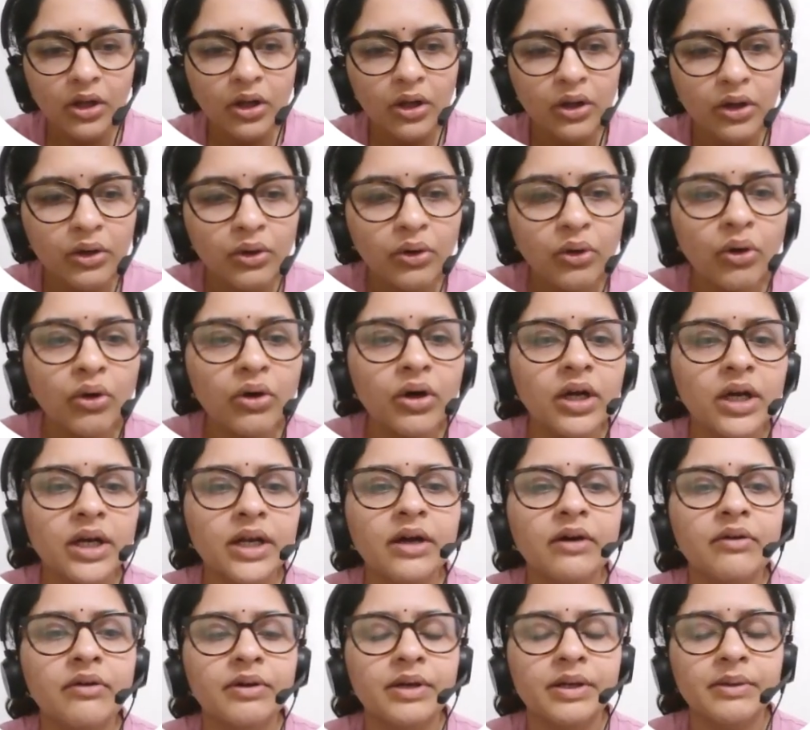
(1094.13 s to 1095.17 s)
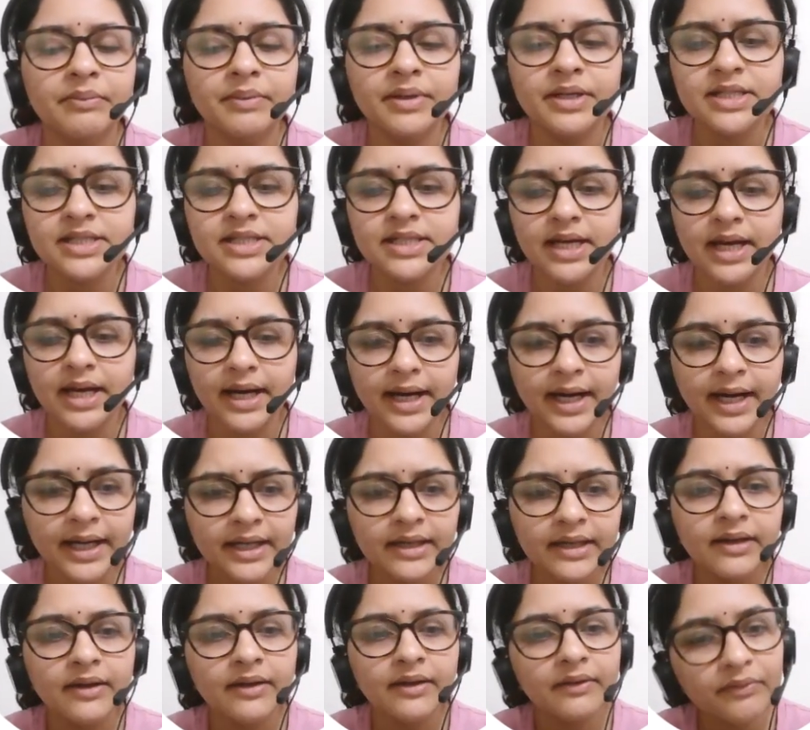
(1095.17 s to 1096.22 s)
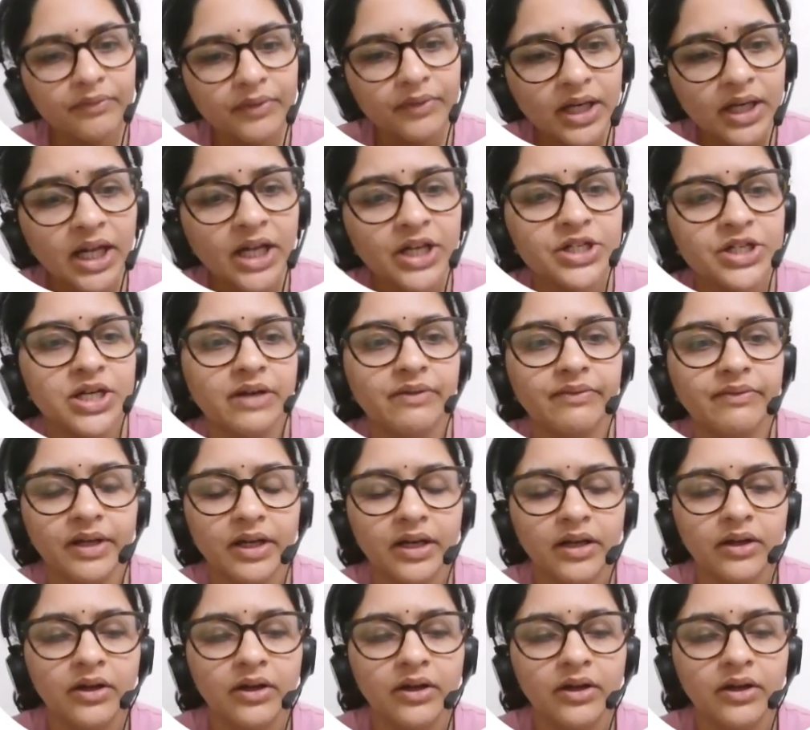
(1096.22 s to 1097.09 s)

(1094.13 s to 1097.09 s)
local governments at village level.